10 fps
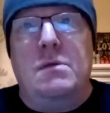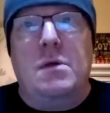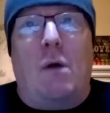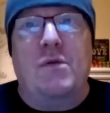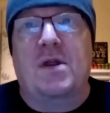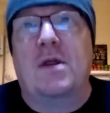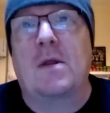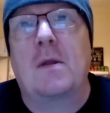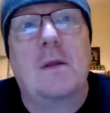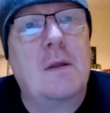Ghost
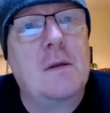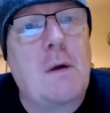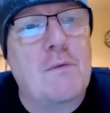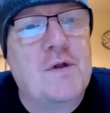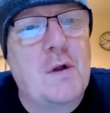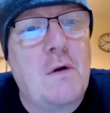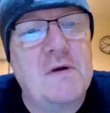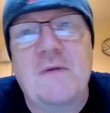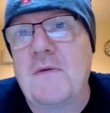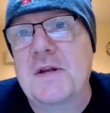
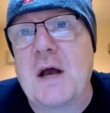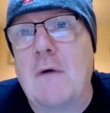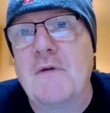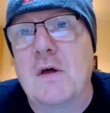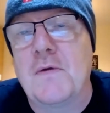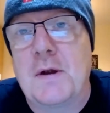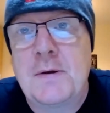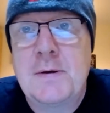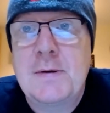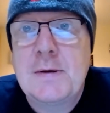Stories of the Tower of London.
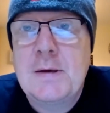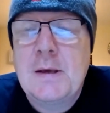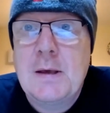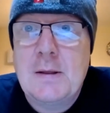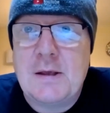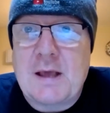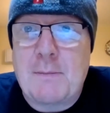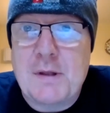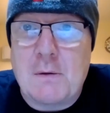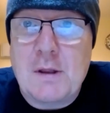This
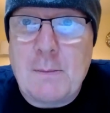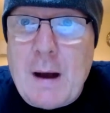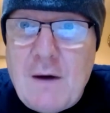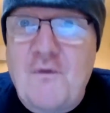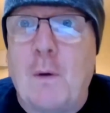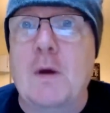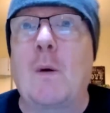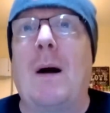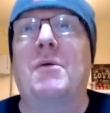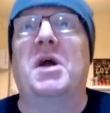episode is about. I thought we'd go
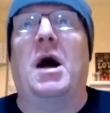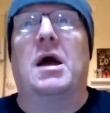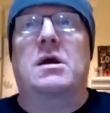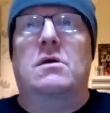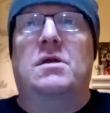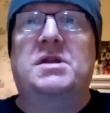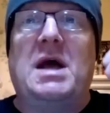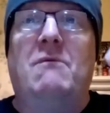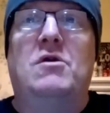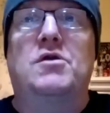out on a hike, because the
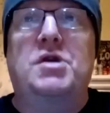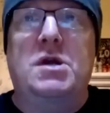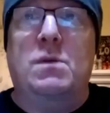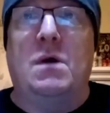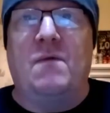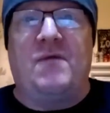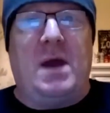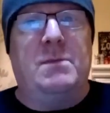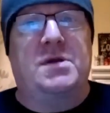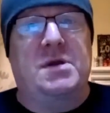Tower of London is world
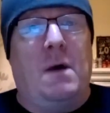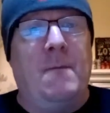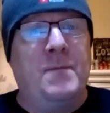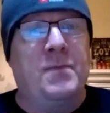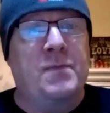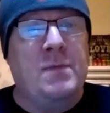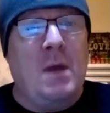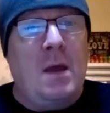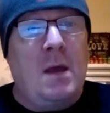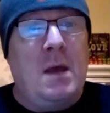famous. So,
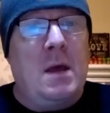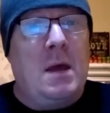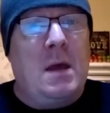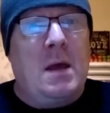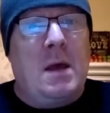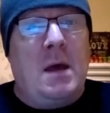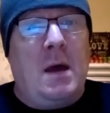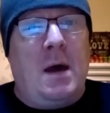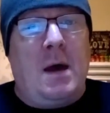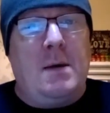
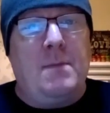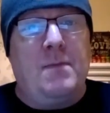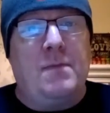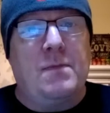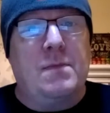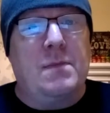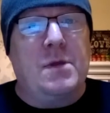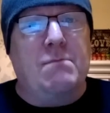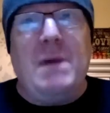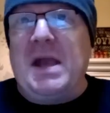
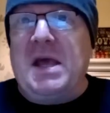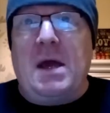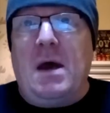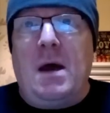there's many